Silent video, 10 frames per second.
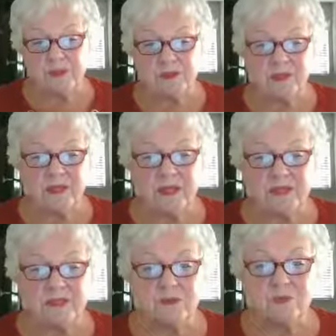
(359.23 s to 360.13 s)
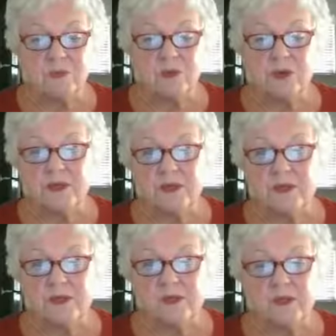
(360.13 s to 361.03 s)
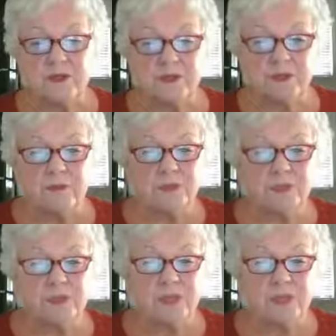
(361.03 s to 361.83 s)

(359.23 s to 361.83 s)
So that's the one that we hear the most.